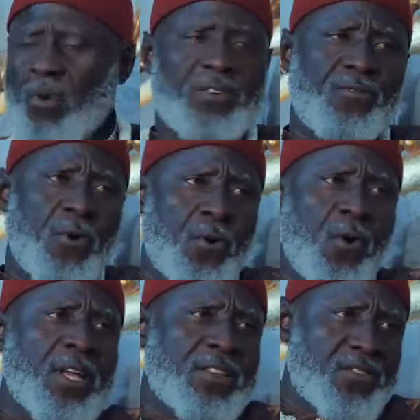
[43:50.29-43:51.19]
wait for
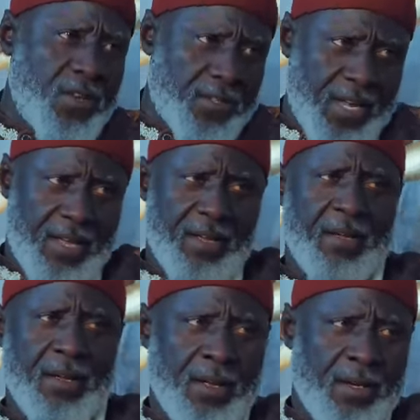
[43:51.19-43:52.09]
Koye's daughter
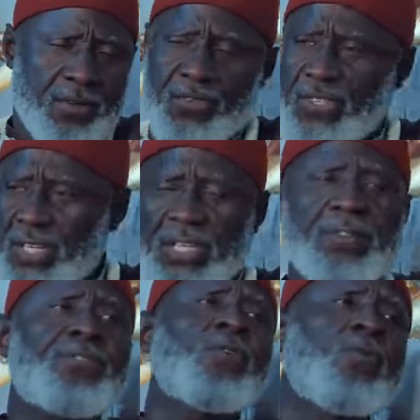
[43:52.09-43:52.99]
to
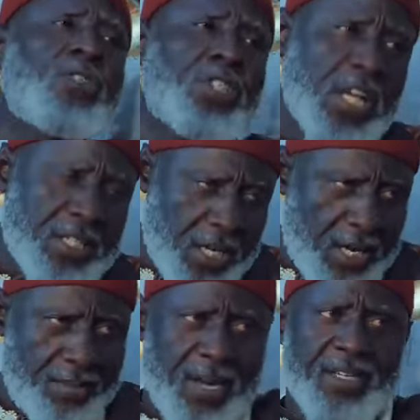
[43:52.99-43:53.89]
see if she will
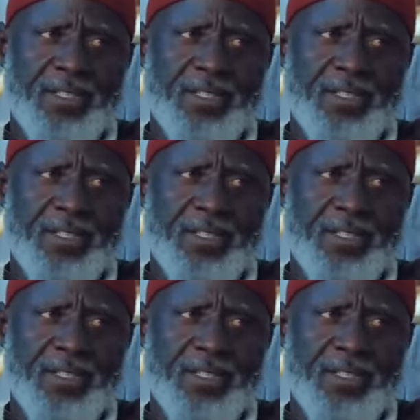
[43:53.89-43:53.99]
change her